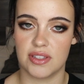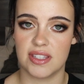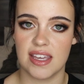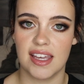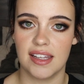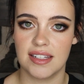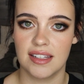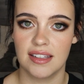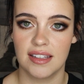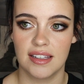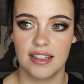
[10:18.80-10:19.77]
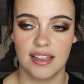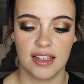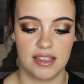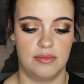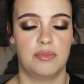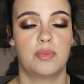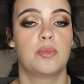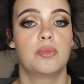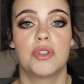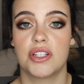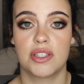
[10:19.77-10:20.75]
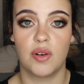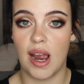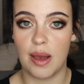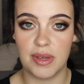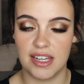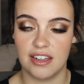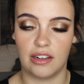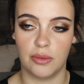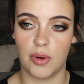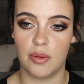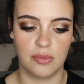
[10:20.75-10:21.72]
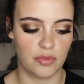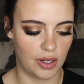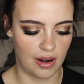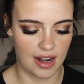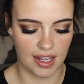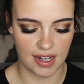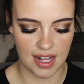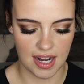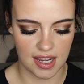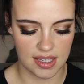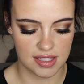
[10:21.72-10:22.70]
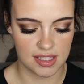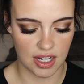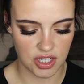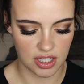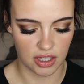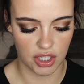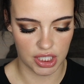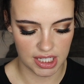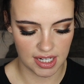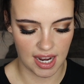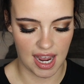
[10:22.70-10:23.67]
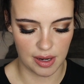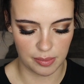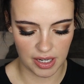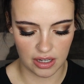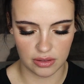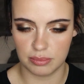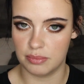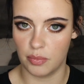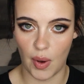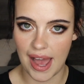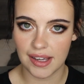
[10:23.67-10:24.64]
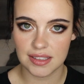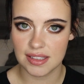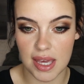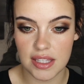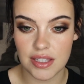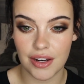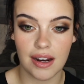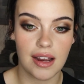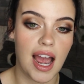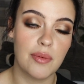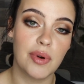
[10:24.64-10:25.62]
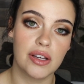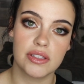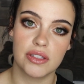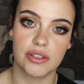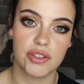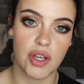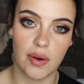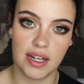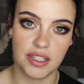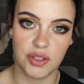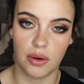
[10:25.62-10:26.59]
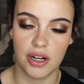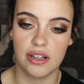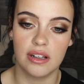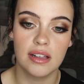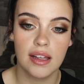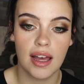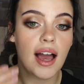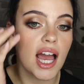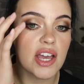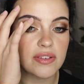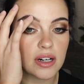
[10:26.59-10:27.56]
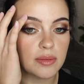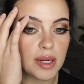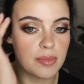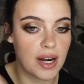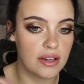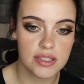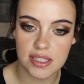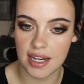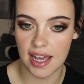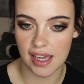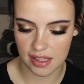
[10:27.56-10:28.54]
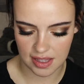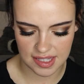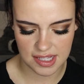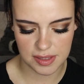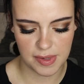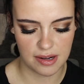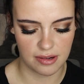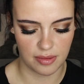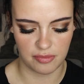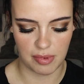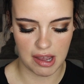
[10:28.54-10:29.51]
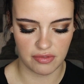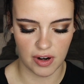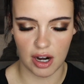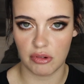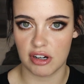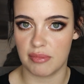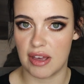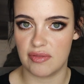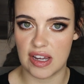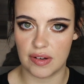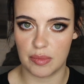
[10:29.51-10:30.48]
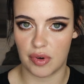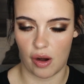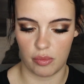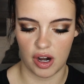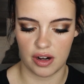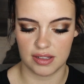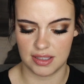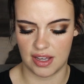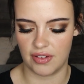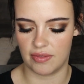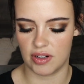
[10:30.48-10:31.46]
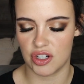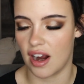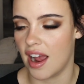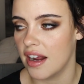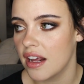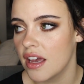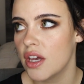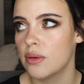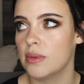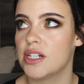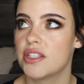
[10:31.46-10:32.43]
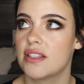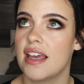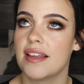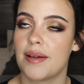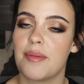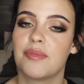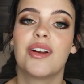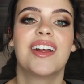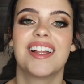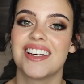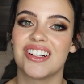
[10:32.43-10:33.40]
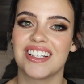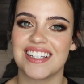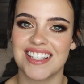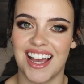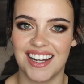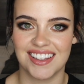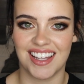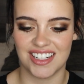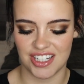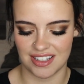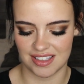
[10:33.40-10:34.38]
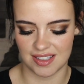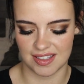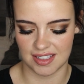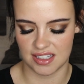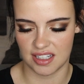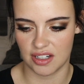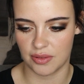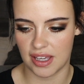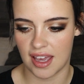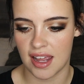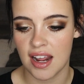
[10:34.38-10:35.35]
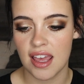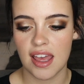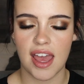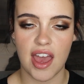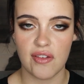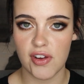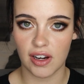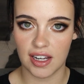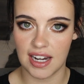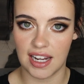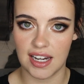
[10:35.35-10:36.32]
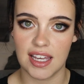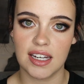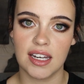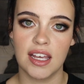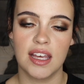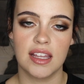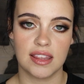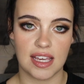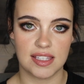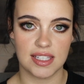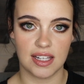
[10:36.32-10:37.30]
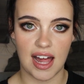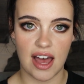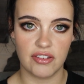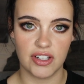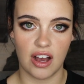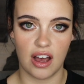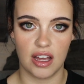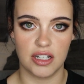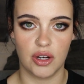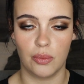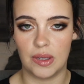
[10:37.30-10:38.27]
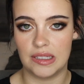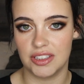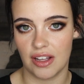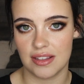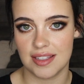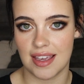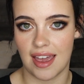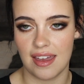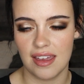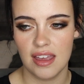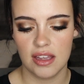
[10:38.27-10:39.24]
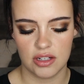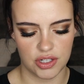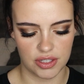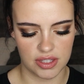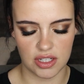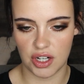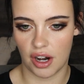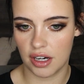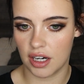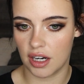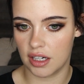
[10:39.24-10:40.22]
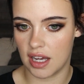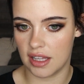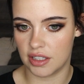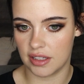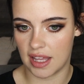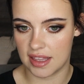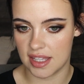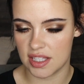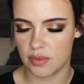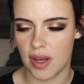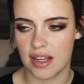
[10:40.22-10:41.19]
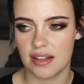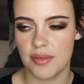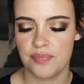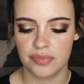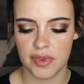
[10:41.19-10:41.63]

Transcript: you see it, just grab it. You won't regret it. It is such a good eyebrow wax. Makes your eyebrows look so editorial. I have it on my brows today. This has been by far one of my favorite brow products I've ever tried, which I'm really, really sad that she's discontinuing it. If you're Canadian, they still have it on well.ca, just the darker color like this one.